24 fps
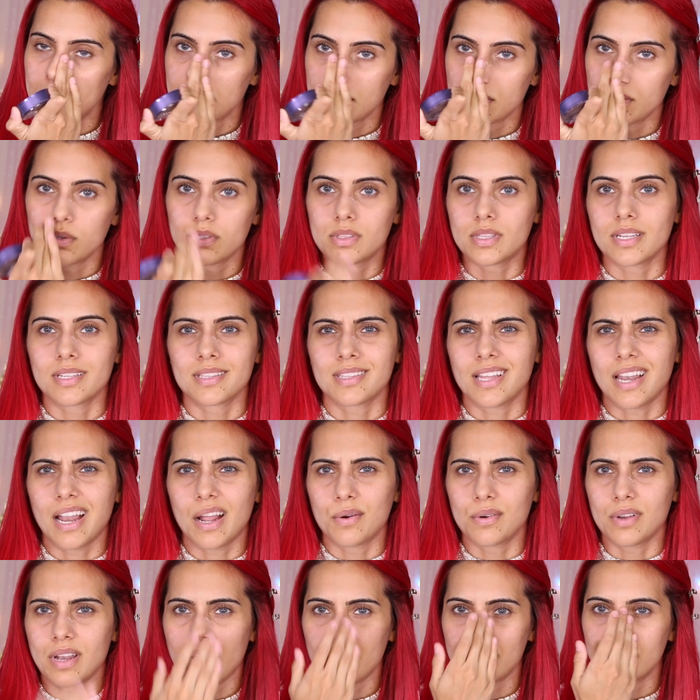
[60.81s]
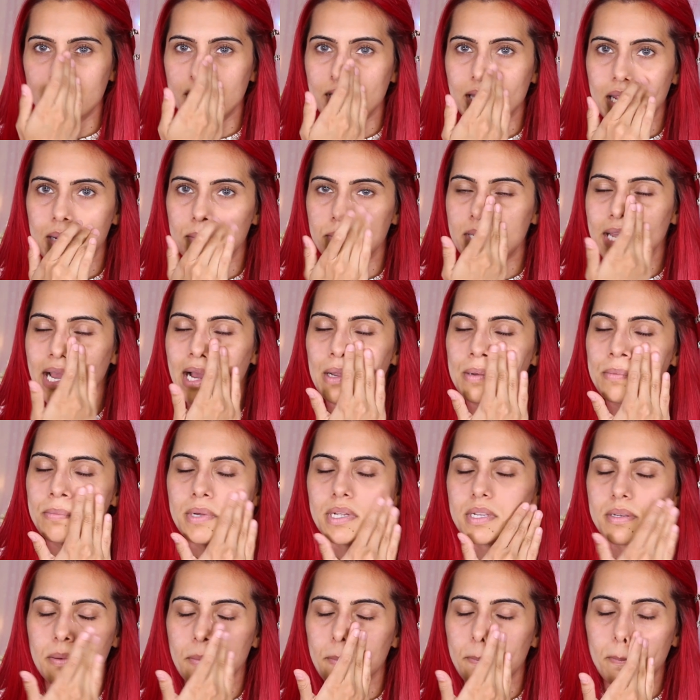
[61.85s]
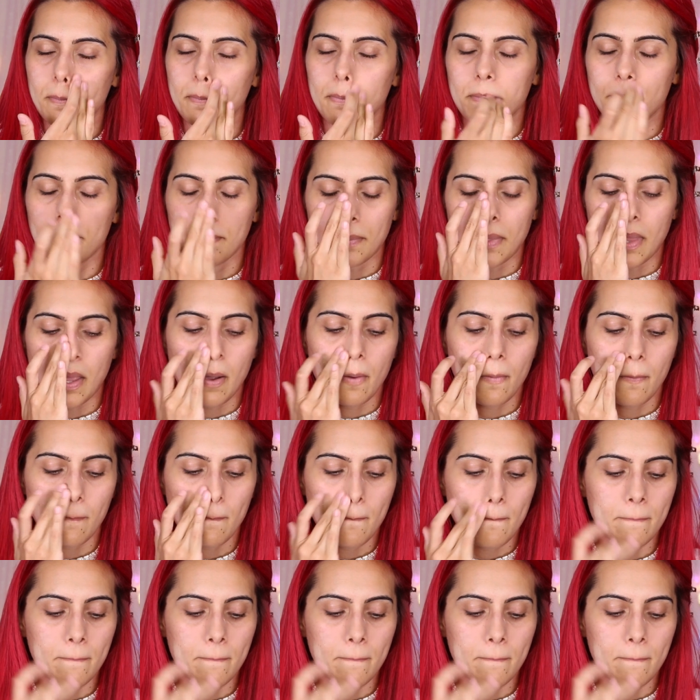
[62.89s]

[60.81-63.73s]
You would think that I would have the name down, but no.